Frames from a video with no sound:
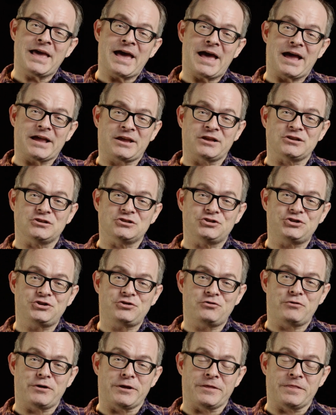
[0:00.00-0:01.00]
cat can
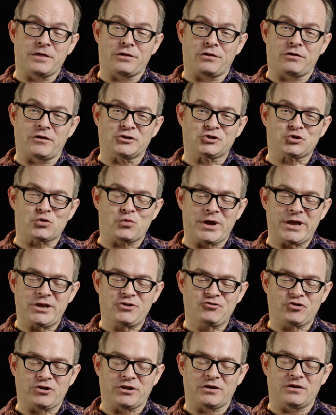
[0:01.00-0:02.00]
do in this
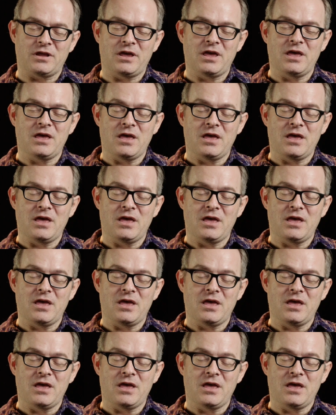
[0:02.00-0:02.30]
situation